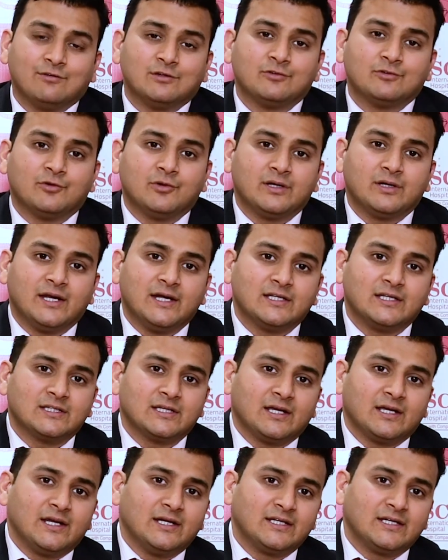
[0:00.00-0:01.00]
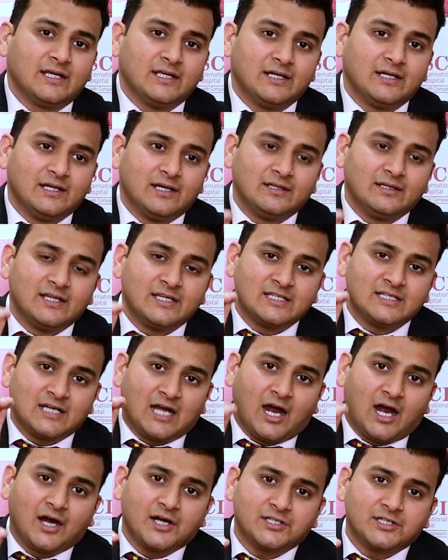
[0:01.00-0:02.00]
of the foot, there's an
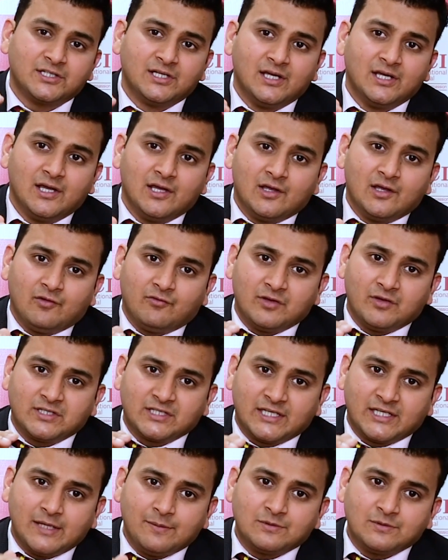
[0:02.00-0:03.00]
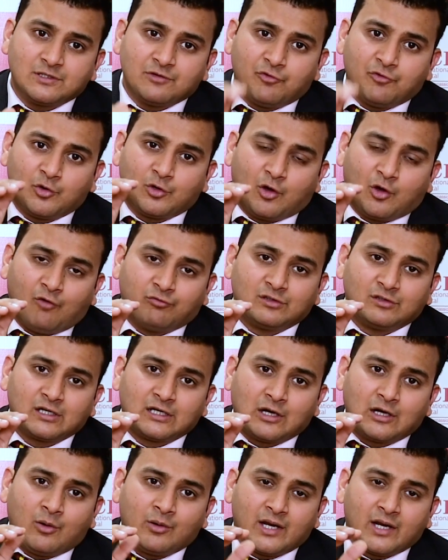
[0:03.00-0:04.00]
arch which keeps the foot off the
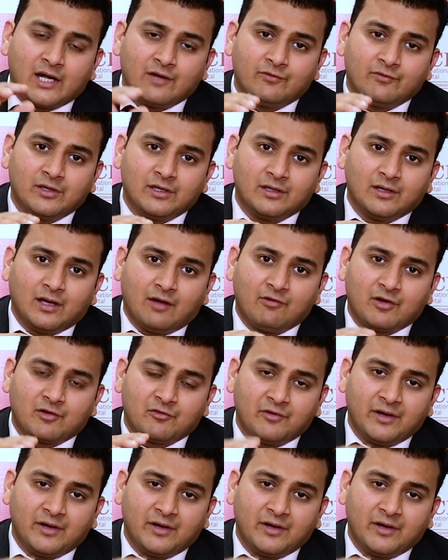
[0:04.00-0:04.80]
ground, and our